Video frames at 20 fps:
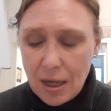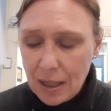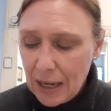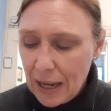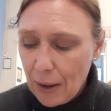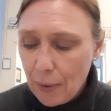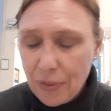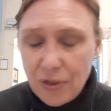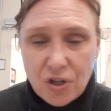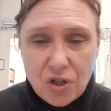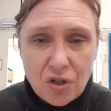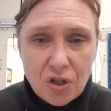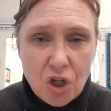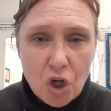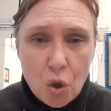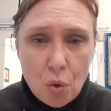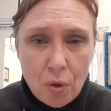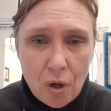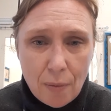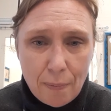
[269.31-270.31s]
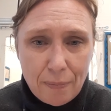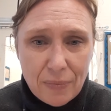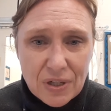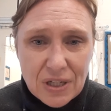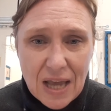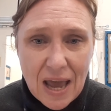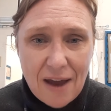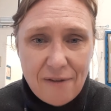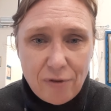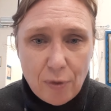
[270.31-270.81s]
Now, the two numbers
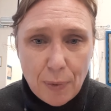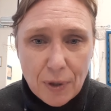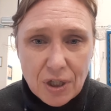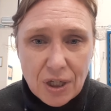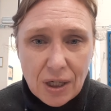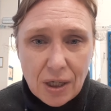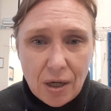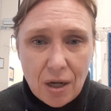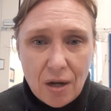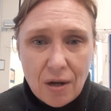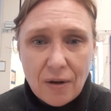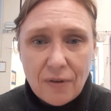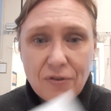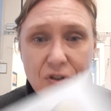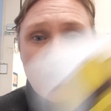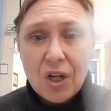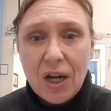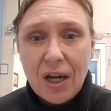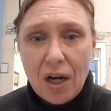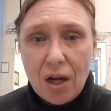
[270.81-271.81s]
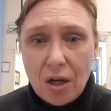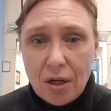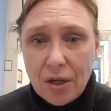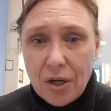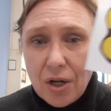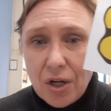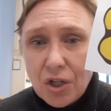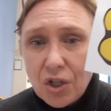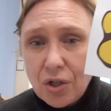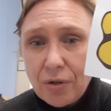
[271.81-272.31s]
that everybody loves in our
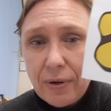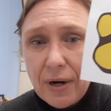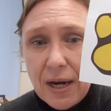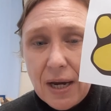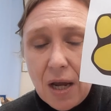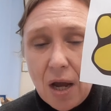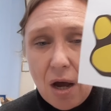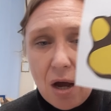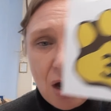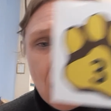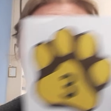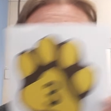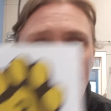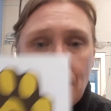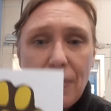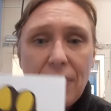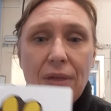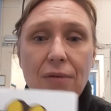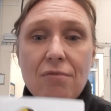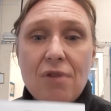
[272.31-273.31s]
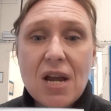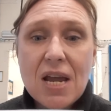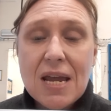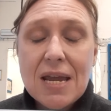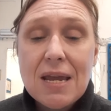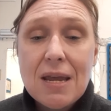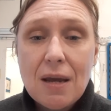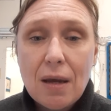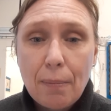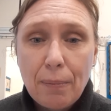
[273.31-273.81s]
nursery are number
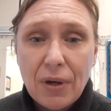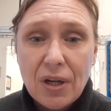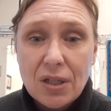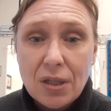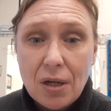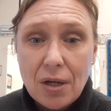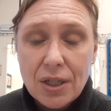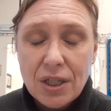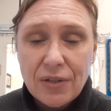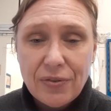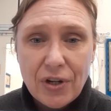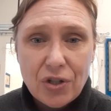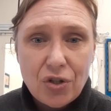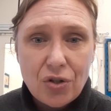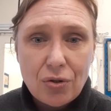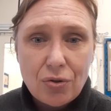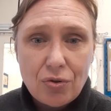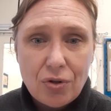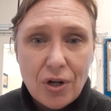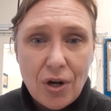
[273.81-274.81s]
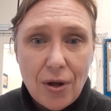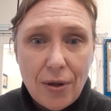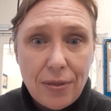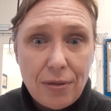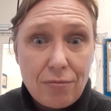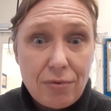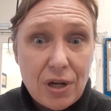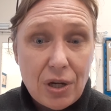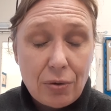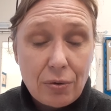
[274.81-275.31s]
3, because lots of our children are
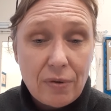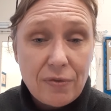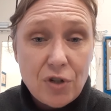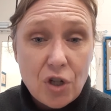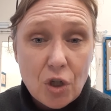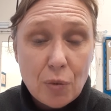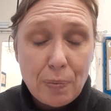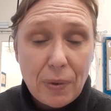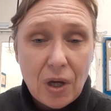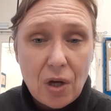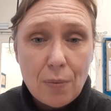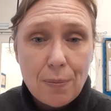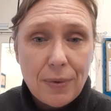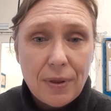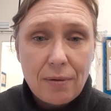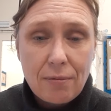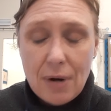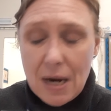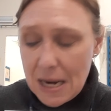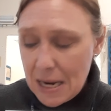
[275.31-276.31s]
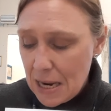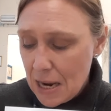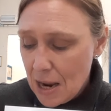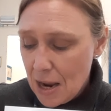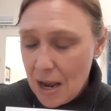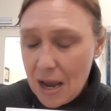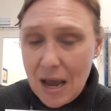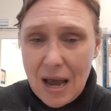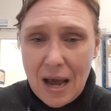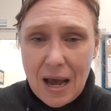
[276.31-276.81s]
3 or have just become 3,
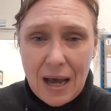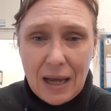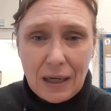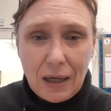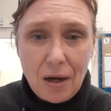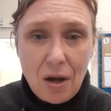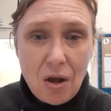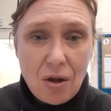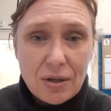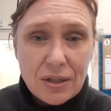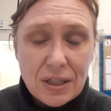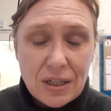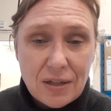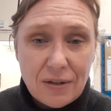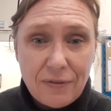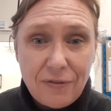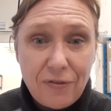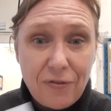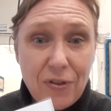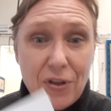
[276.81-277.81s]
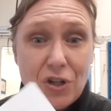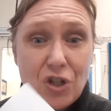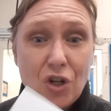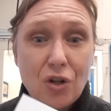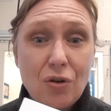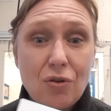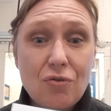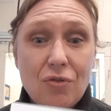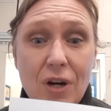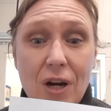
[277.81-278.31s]
and lots of the
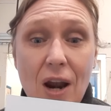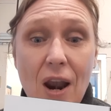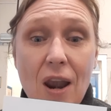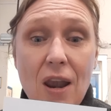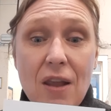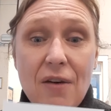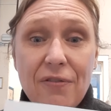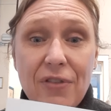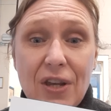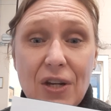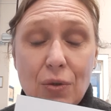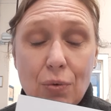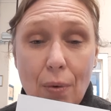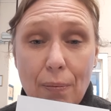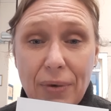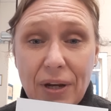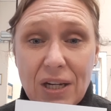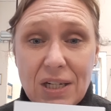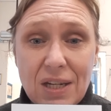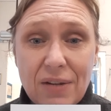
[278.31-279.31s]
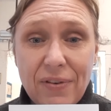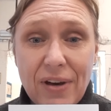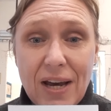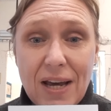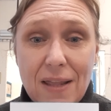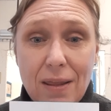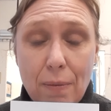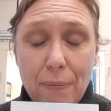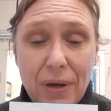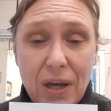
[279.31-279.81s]
children love this one because they've
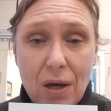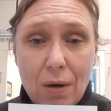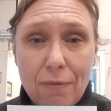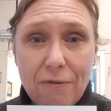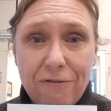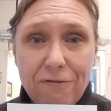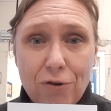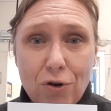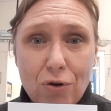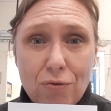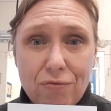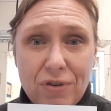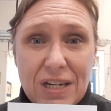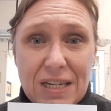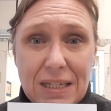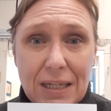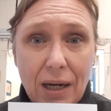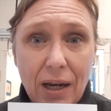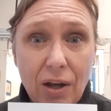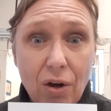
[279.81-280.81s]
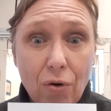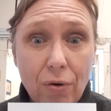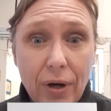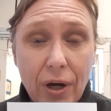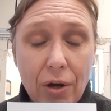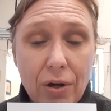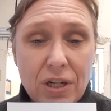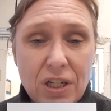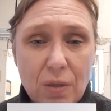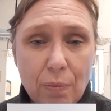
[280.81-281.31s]
either become 4 recently or are
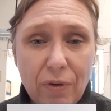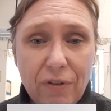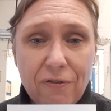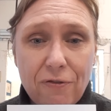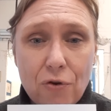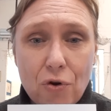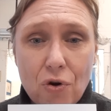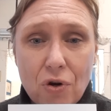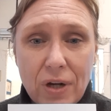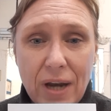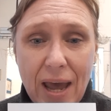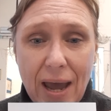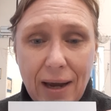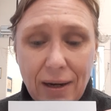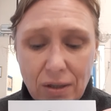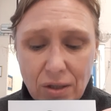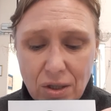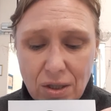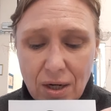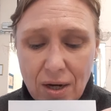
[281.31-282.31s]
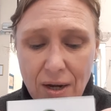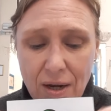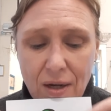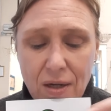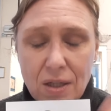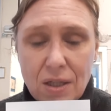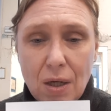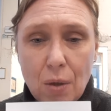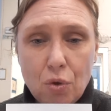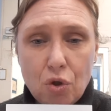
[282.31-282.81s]
going to be 4 next.
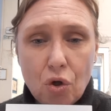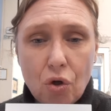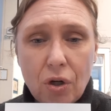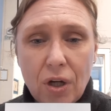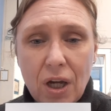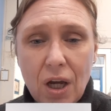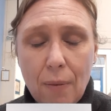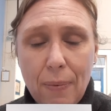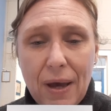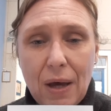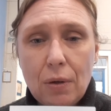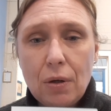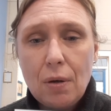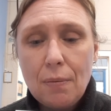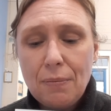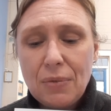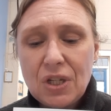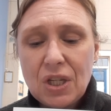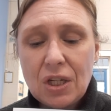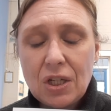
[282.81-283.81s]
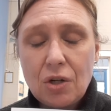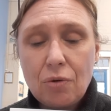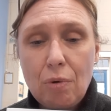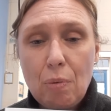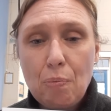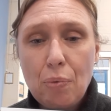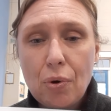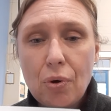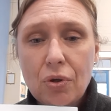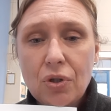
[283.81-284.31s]
So talking about numbers that are
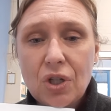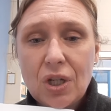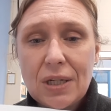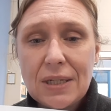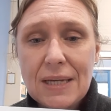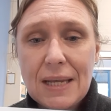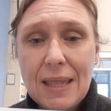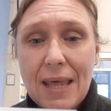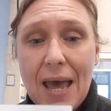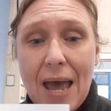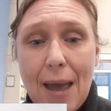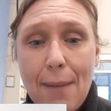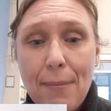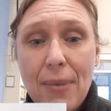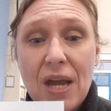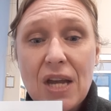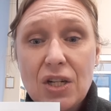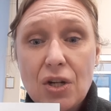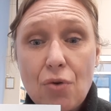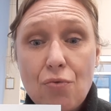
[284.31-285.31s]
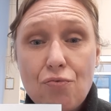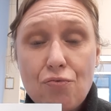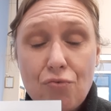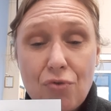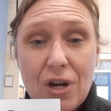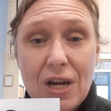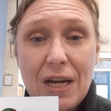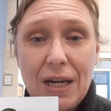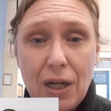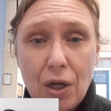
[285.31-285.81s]
important to them is a
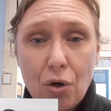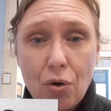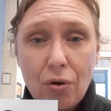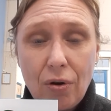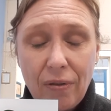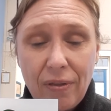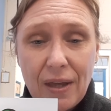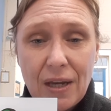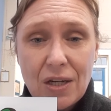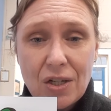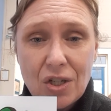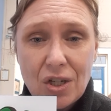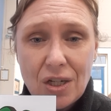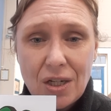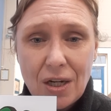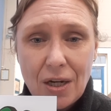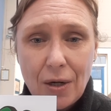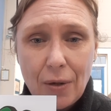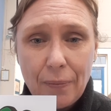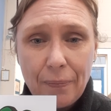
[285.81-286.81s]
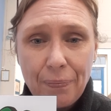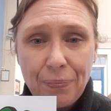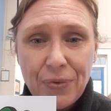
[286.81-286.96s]
really good thing to do.